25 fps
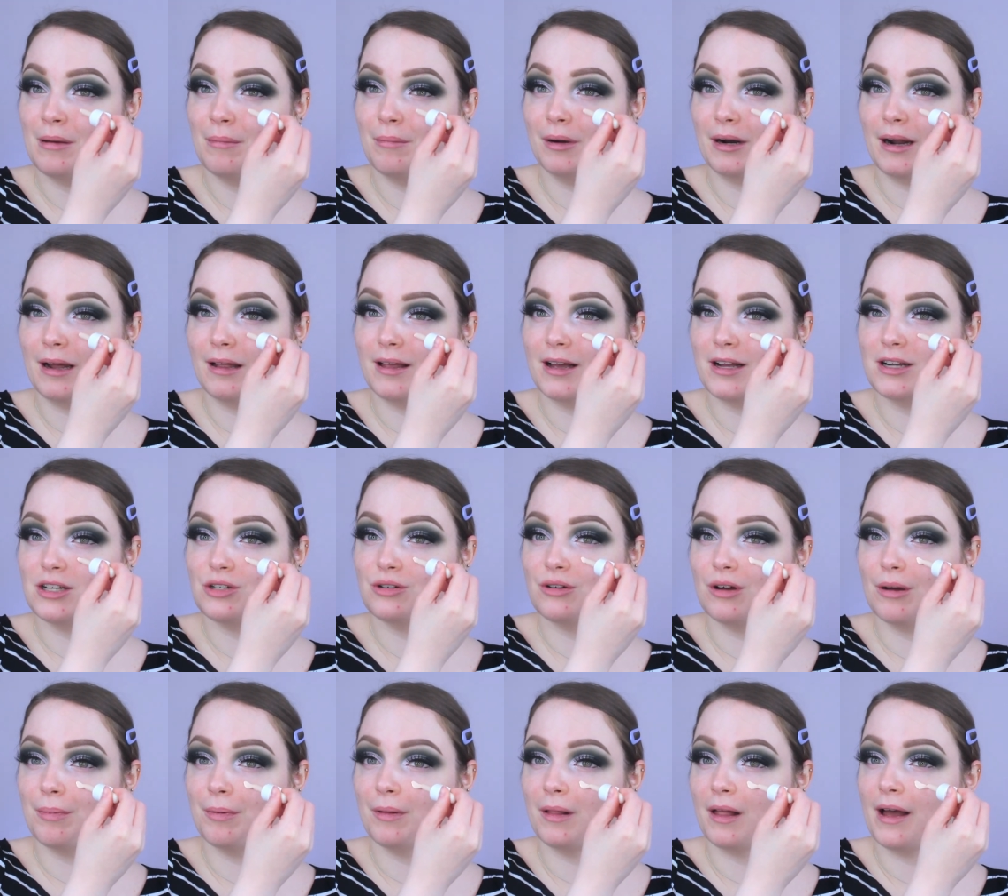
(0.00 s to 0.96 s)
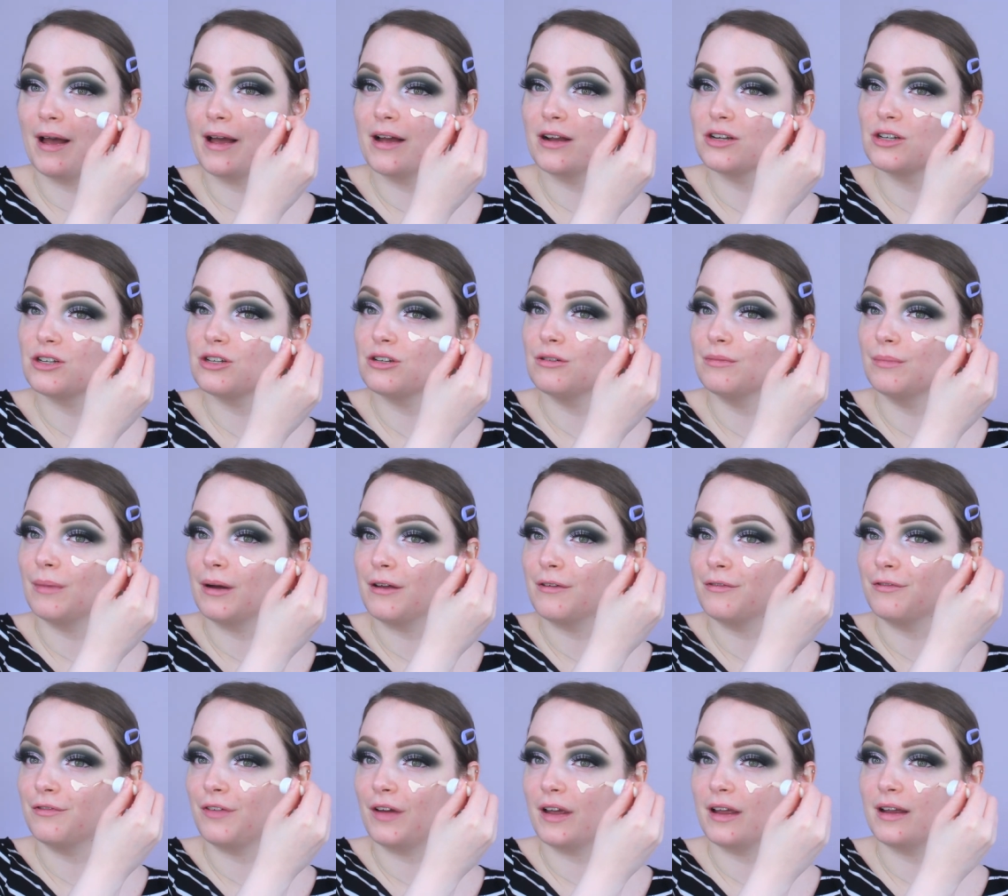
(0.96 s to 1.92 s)
But I like to apply it to my
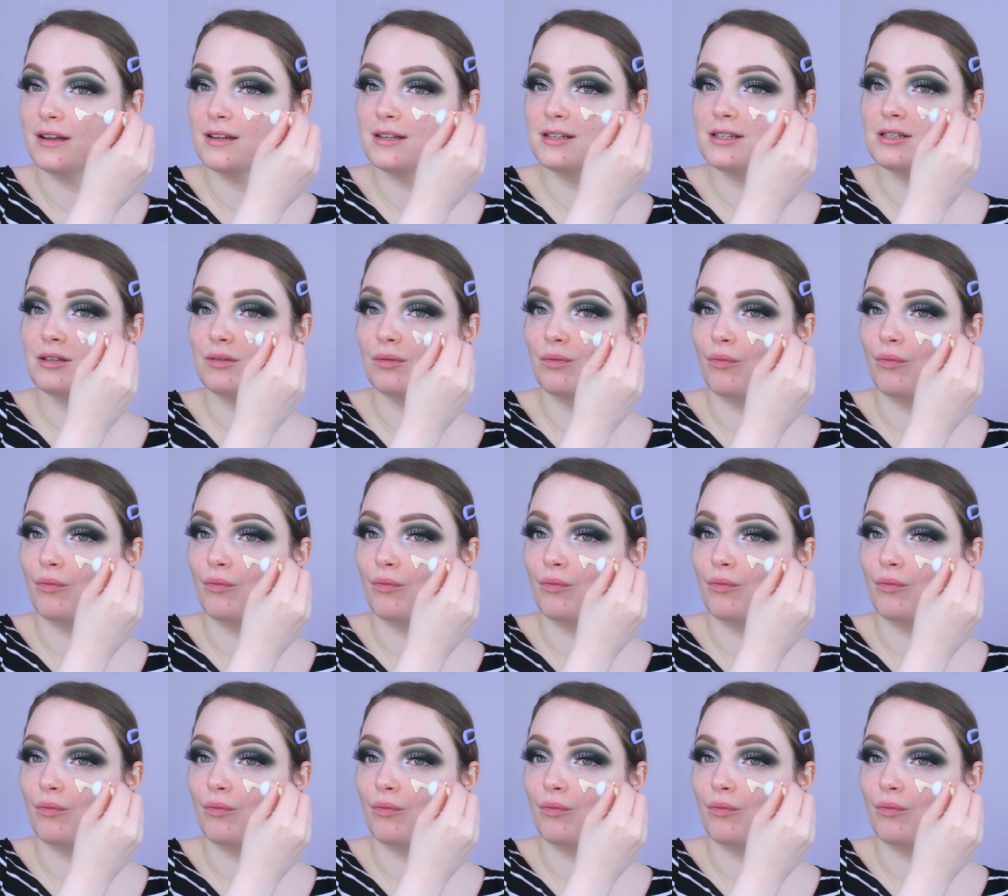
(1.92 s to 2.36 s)
face